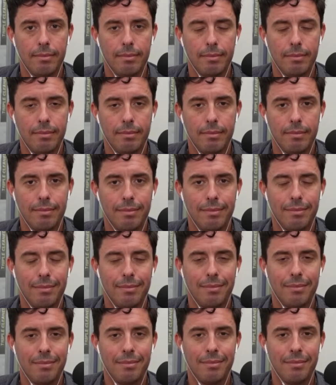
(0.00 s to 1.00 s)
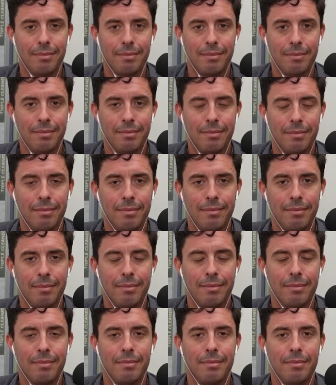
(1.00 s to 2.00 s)

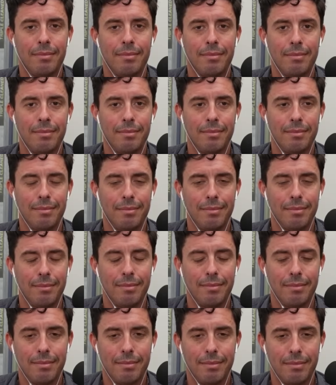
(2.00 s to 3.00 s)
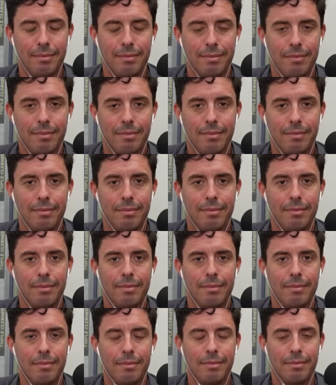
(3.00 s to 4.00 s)

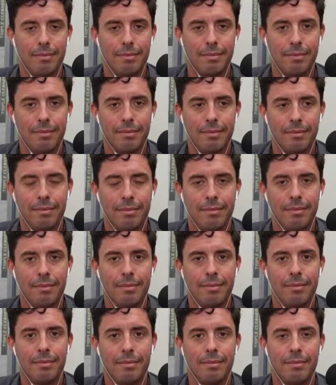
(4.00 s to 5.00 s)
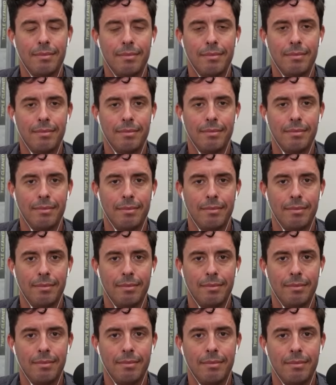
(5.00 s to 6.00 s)

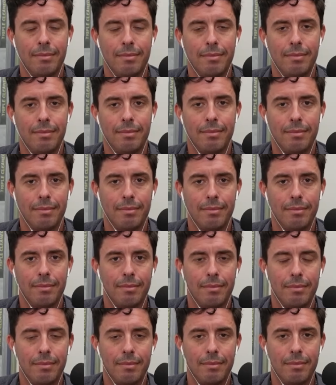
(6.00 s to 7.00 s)
The person shown says nothing.